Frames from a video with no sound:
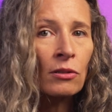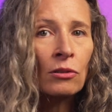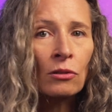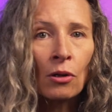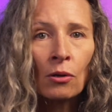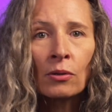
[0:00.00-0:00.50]

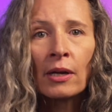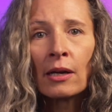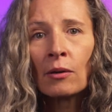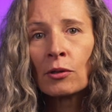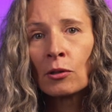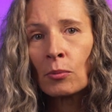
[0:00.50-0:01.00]
slow
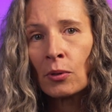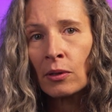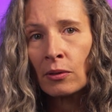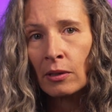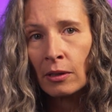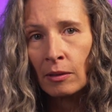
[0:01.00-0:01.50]
down your
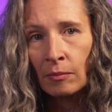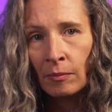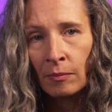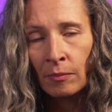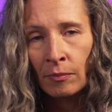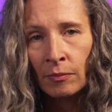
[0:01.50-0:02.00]
breathing.
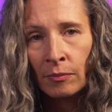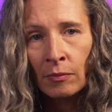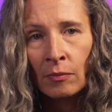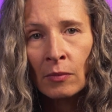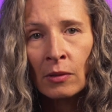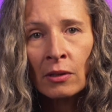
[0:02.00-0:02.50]

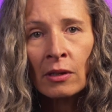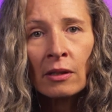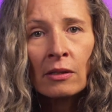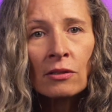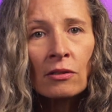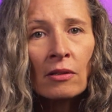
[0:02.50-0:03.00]
Get
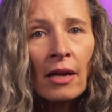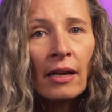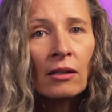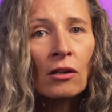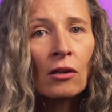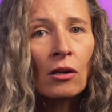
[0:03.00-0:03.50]
into
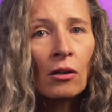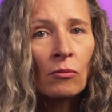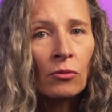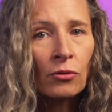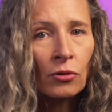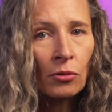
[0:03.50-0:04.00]
that
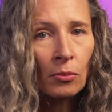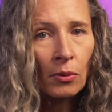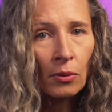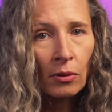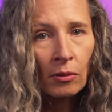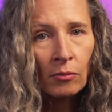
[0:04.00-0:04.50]

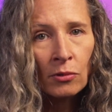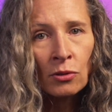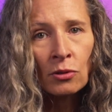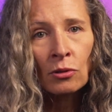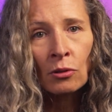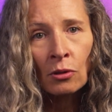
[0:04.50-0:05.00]
comfortable,
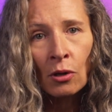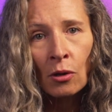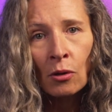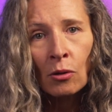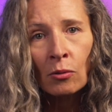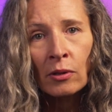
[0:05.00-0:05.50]

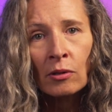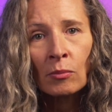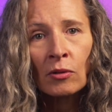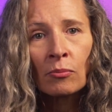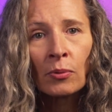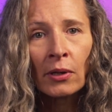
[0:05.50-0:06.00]
slow rhythm
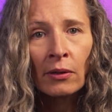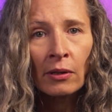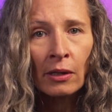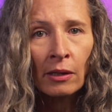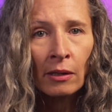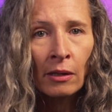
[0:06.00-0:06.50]
of
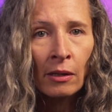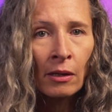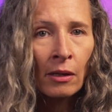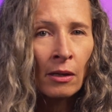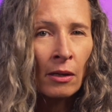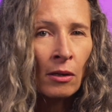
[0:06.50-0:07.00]
breathing
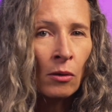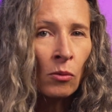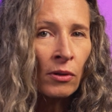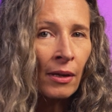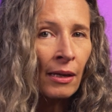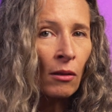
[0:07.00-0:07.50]

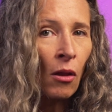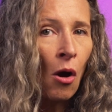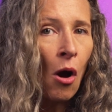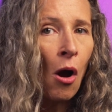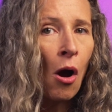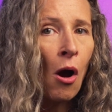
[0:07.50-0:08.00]
with a
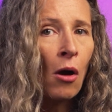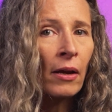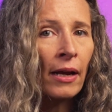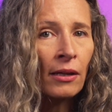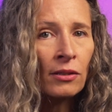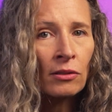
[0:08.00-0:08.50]
long
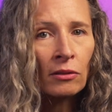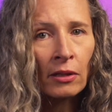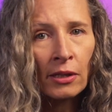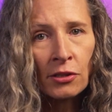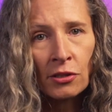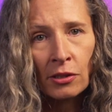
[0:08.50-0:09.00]

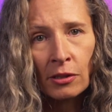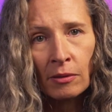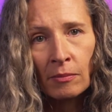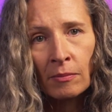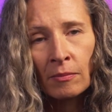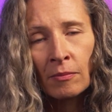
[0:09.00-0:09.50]

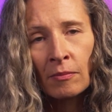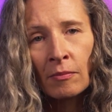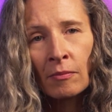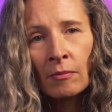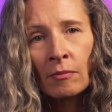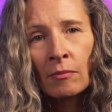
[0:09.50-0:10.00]
exhalation.
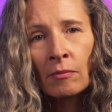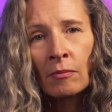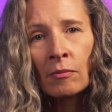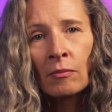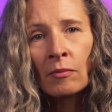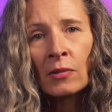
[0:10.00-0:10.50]

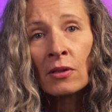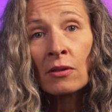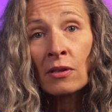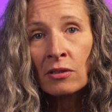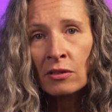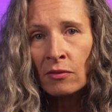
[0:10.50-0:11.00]

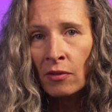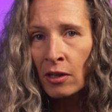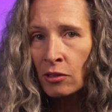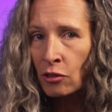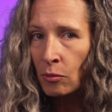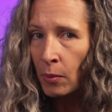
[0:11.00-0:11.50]
This
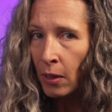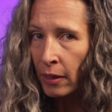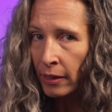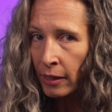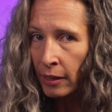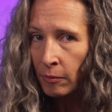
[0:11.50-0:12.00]
invites your
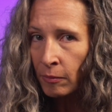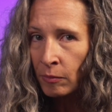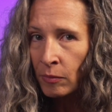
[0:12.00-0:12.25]
body